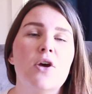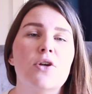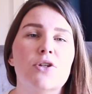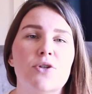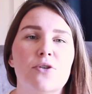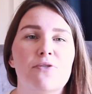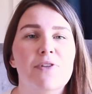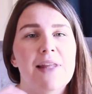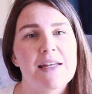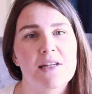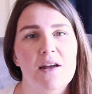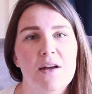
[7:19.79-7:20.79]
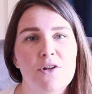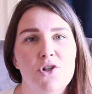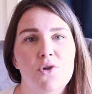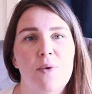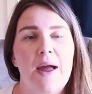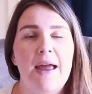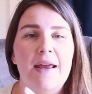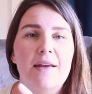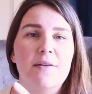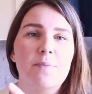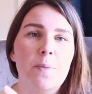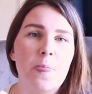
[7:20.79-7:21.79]
sort of letter to
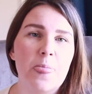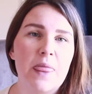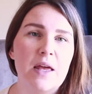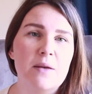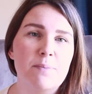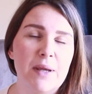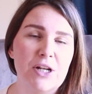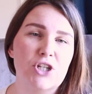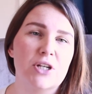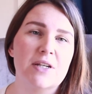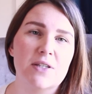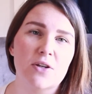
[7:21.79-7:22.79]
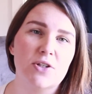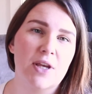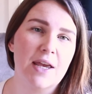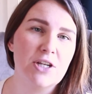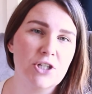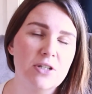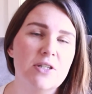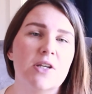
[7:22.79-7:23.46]
a picture association.